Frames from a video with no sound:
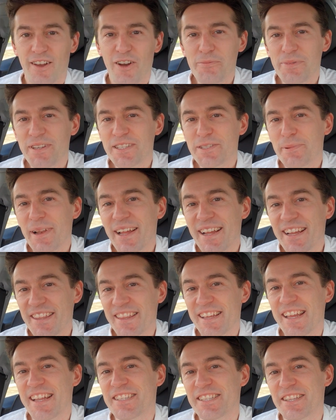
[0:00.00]
I'll be displaying
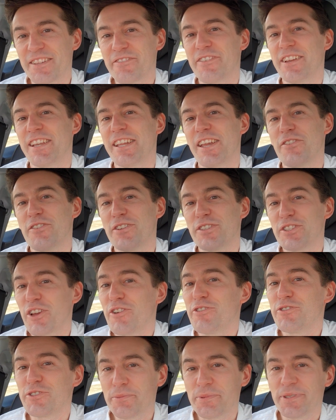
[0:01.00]
at the end of the video the
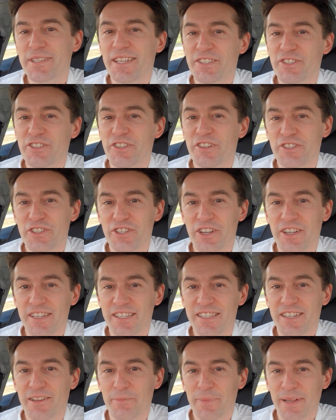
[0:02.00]
total percentage of the
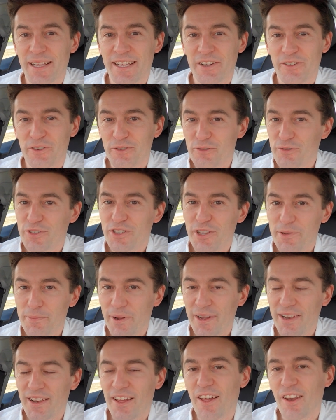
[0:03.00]
journey completed on
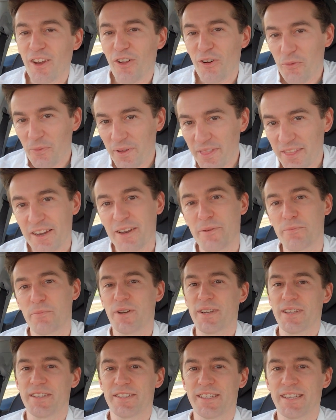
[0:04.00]
autopilot along with the
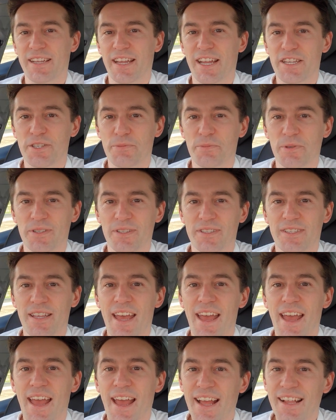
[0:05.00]
number of disengagements
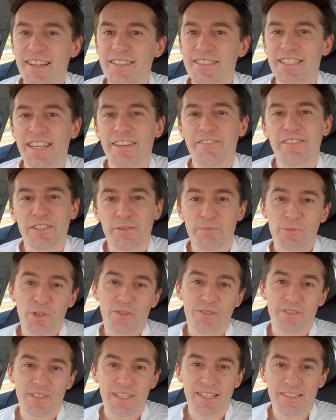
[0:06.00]
and to give it some
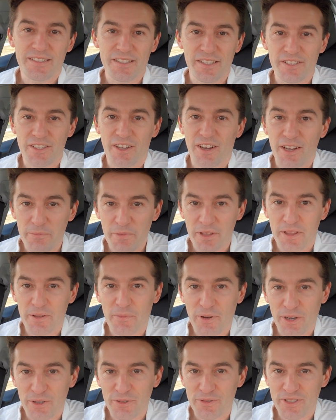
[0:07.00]
context the time and the
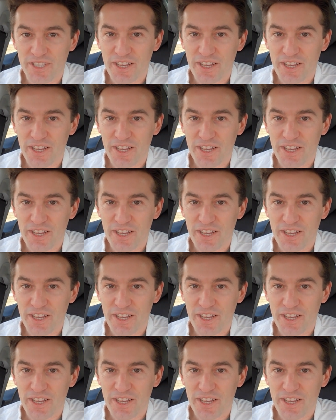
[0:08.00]
miles